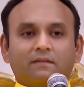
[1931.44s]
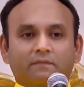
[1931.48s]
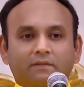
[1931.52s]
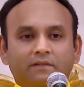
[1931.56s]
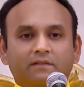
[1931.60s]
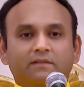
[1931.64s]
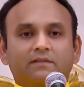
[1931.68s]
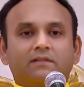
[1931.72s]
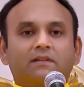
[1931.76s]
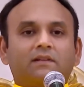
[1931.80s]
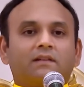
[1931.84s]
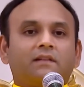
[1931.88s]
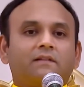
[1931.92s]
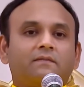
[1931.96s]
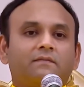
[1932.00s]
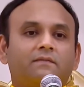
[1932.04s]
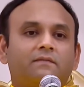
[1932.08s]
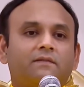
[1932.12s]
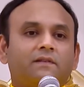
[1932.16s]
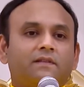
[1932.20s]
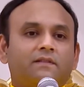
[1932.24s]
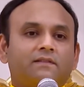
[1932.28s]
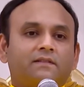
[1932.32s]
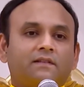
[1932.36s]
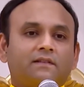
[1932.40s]
He visited
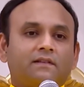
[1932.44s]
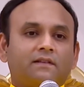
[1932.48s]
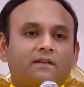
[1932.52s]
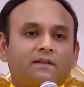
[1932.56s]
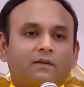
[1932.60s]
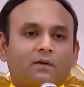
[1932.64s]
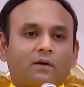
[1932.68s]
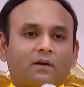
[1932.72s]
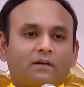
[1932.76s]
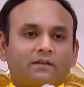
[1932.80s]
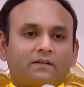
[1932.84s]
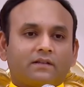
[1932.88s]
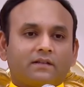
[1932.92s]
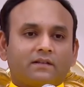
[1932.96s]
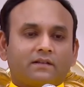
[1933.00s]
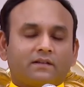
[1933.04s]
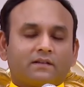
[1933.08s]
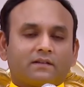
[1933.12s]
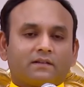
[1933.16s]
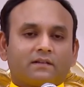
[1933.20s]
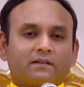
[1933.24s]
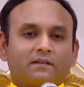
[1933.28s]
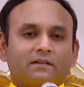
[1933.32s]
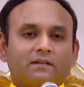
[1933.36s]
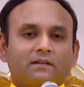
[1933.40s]
every single
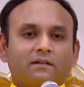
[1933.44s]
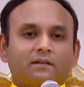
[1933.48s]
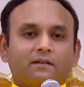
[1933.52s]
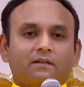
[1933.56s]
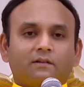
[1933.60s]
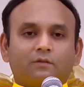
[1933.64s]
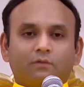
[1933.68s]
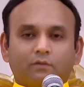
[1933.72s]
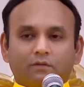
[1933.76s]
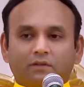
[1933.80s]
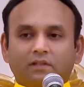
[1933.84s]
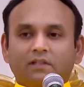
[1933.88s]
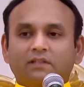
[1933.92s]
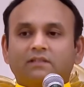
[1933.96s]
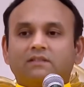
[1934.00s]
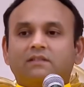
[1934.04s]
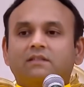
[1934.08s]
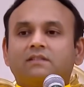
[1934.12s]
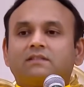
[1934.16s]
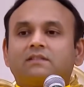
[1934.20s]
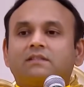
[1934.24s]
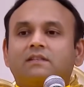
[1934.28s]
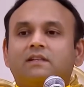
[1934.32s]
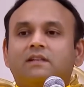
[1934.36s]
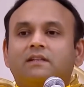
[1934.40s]
continent to
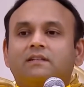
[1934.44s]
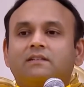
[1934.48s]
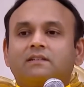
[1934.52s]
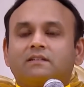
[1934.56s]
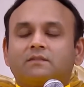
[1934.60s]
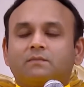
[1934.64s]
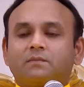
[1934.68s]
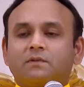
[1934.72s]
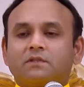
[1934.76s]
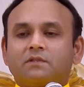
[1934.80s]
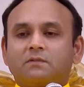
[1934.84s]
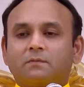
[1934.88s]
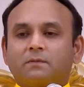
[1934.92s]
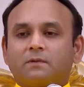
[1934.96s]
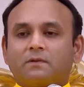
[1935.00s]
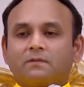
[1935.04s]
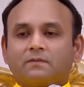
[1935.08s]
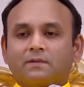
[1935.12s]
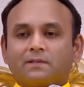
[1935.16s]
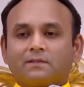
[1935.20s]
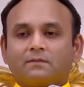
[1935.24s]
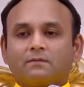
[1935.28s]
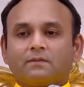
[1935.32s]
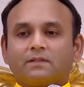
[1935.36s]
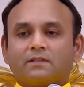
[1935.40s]
teach this greatest principle
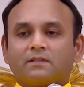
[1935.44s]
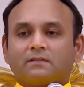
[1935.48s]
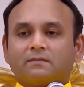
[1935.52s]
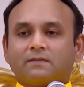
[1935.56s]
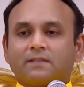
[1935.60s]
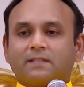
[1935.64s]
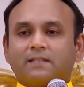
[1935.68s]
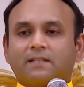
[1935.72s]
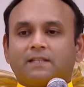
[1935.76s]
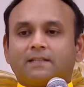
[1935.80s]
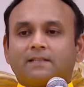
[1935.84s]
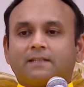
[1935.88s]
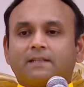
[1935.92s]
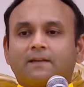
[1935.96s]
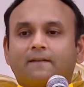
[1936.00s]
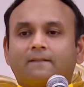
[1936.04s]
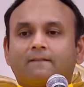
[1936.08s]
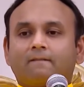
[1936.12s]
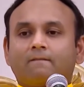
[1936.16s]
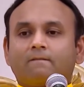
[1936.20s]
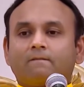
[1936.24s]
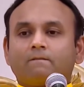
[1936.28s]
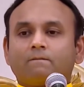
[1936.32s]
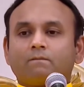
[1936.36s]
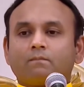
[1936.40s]
of Advaita Vedanta.